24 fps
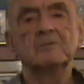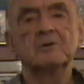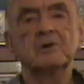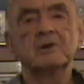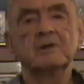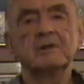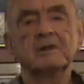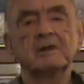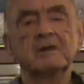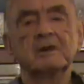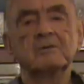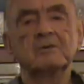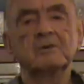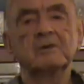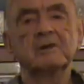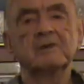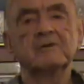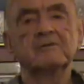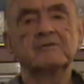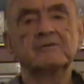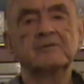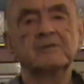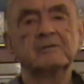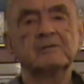more than I would
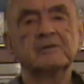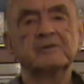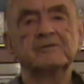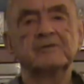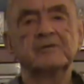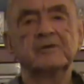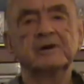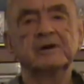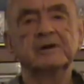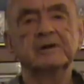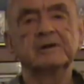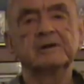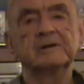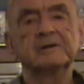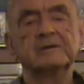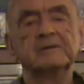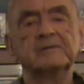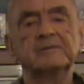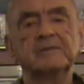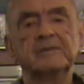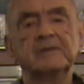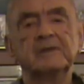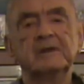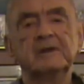have from the front.
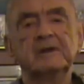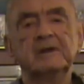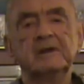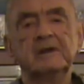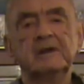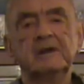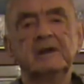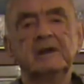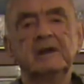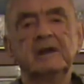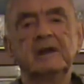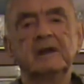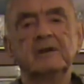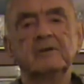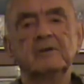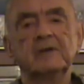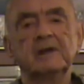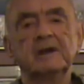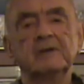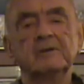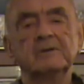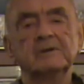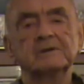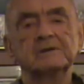
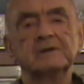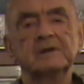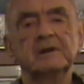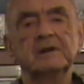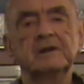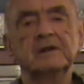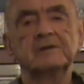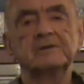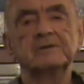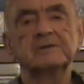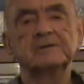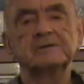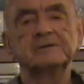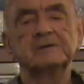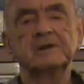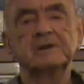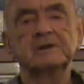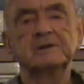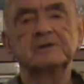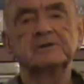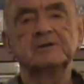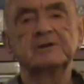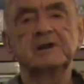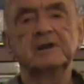Anyway, it was an
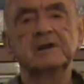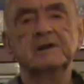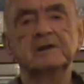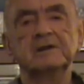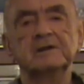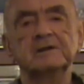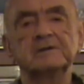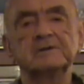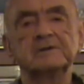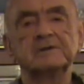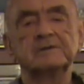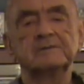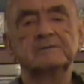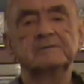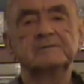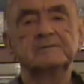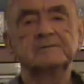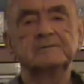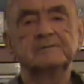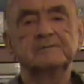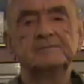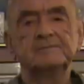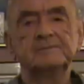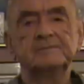interesting change.
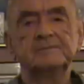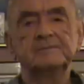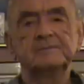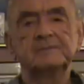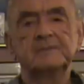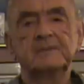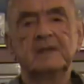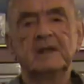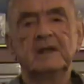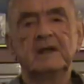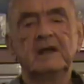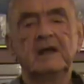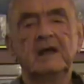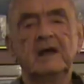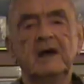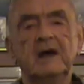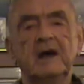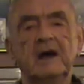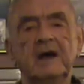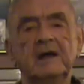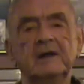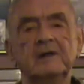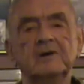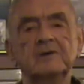
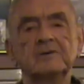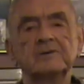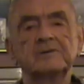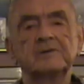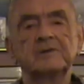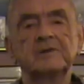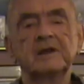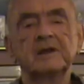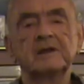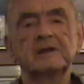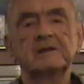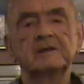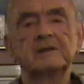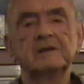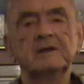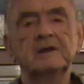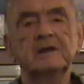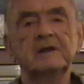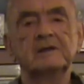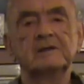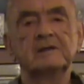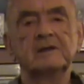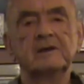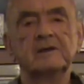I don't think
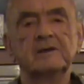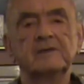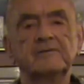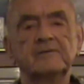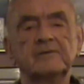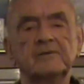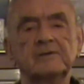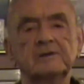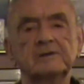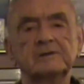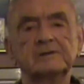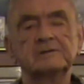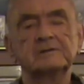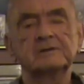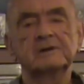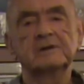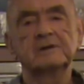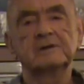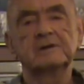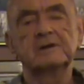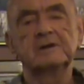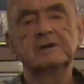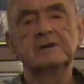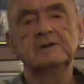the 8th Air Force
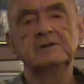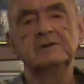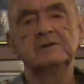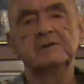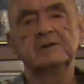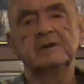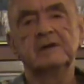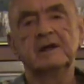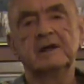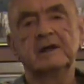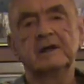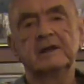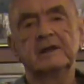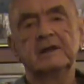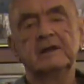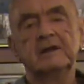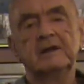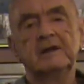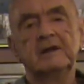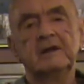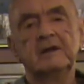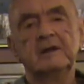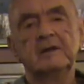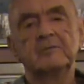continued that
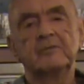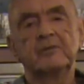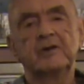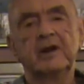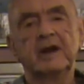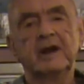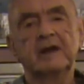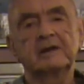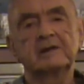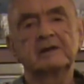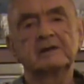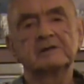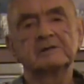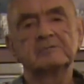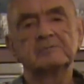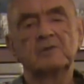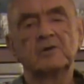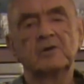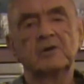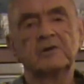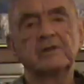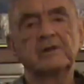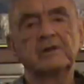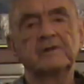practice
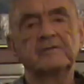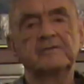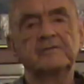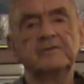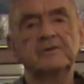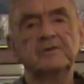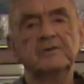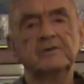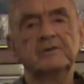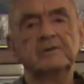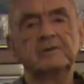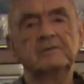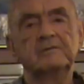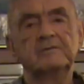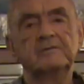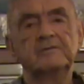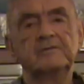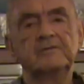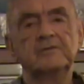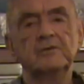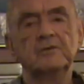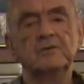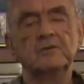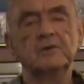more than a few
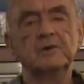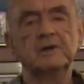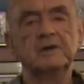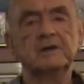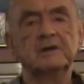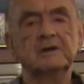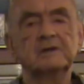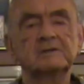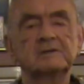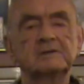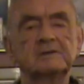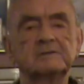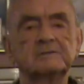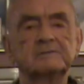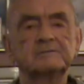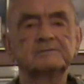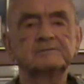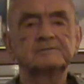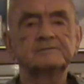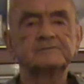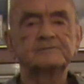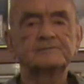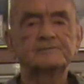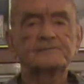weeks.
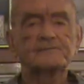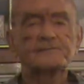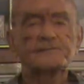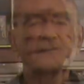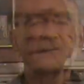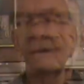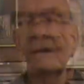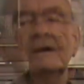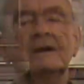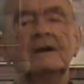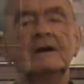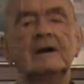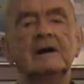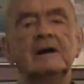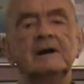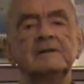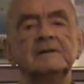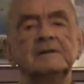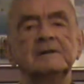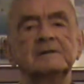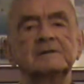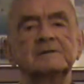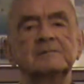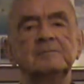
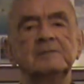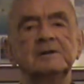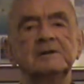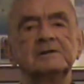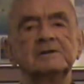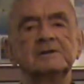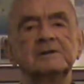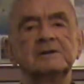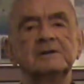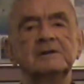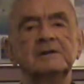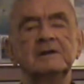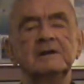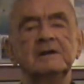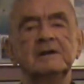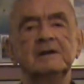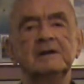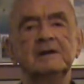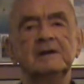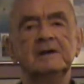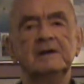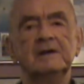On this mission, the